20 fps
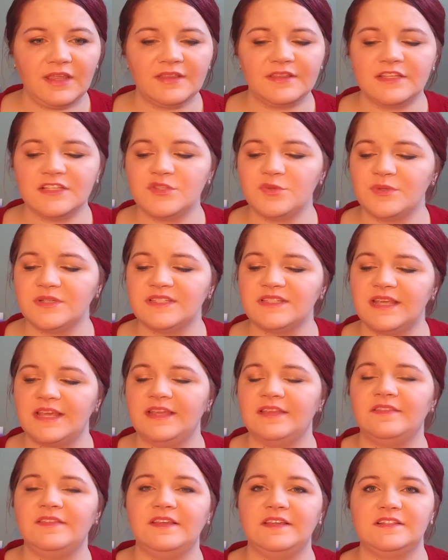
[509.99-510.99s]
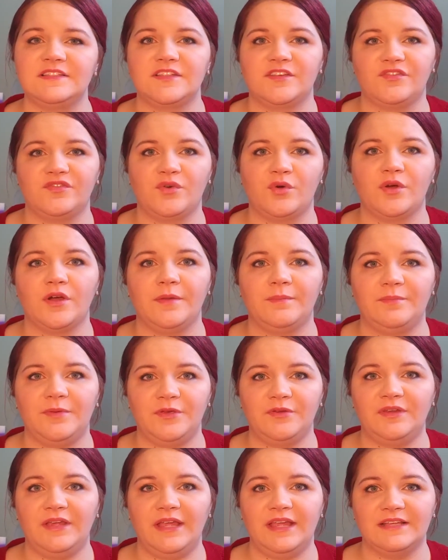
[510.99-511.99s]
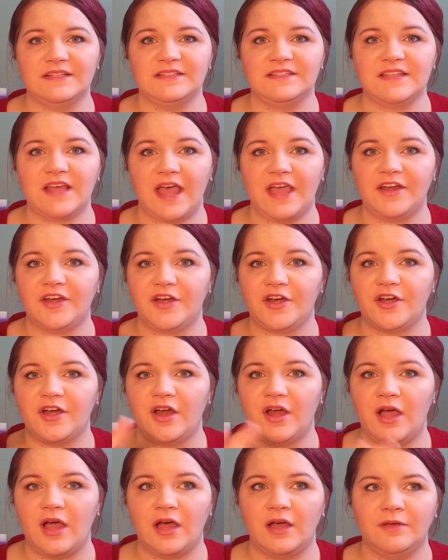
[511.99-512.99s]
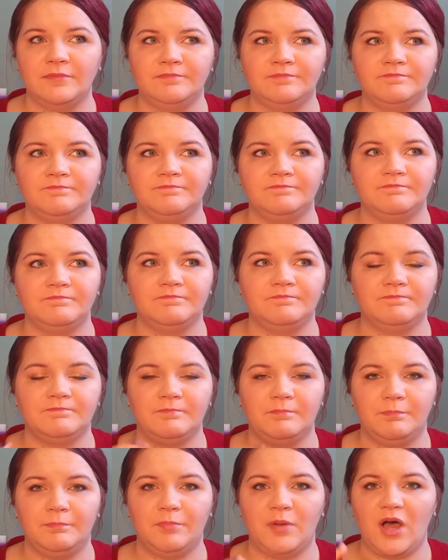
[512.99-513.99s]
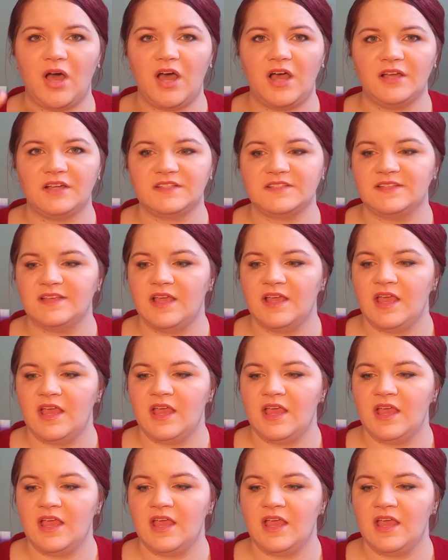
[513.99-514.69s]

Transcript: This was in the Sephora Beauty Insider box.